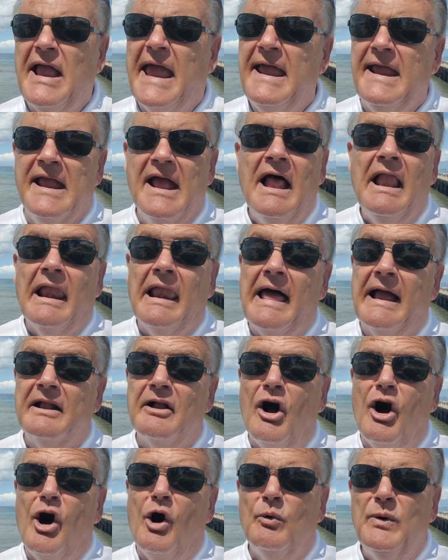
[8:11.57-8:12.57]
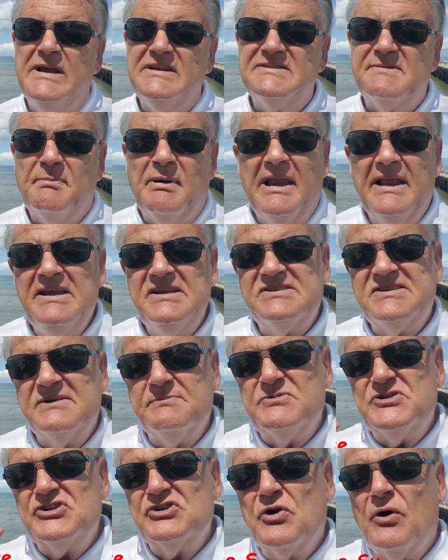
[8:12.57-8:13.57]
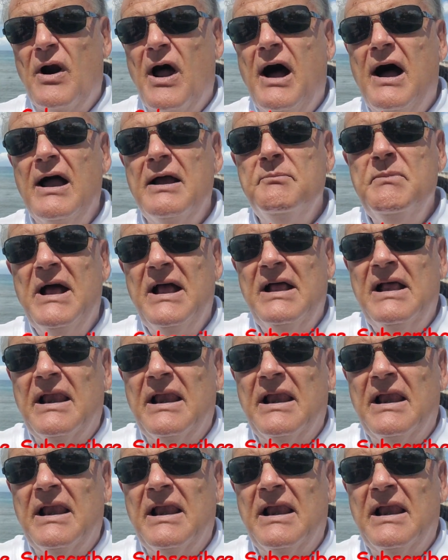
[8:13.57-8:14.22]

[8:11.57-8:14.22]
Hey, like always, please subscribe,